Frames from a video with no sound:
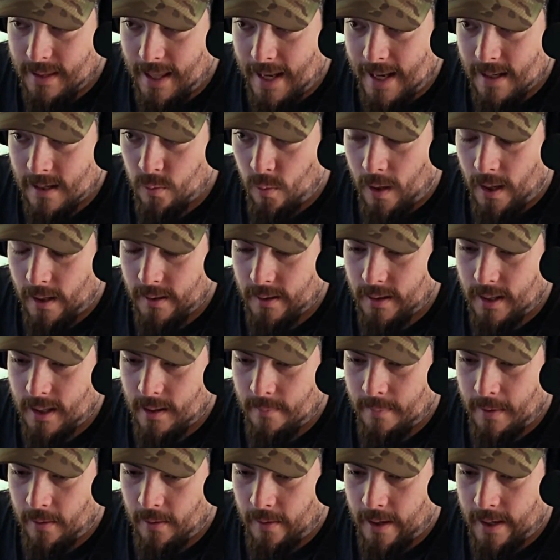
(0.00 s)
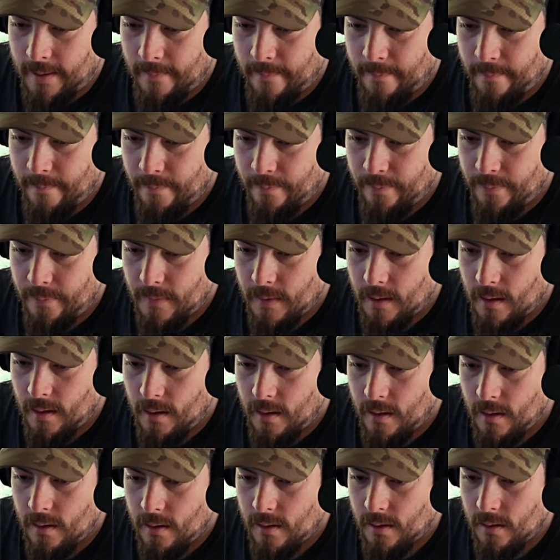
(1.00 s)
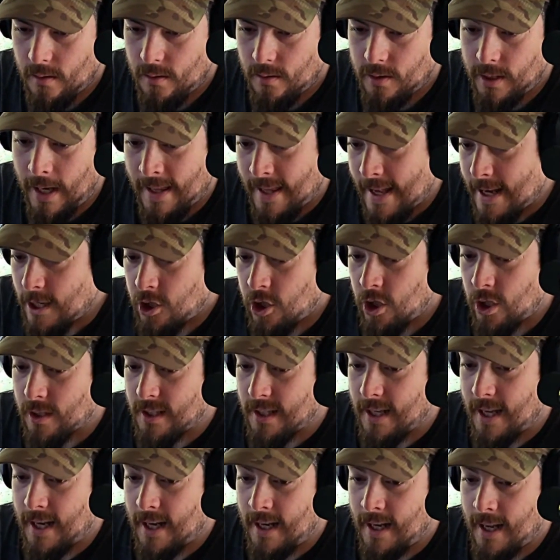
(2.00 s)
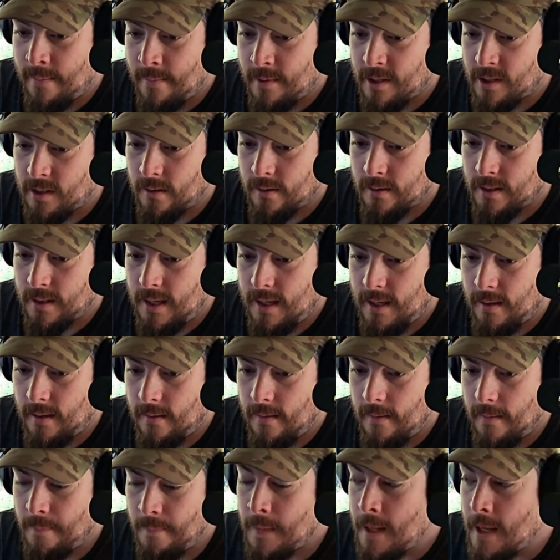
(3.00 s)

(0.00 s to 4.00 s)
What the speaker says: That's wild to think about, right? And that's just to get into MS-13.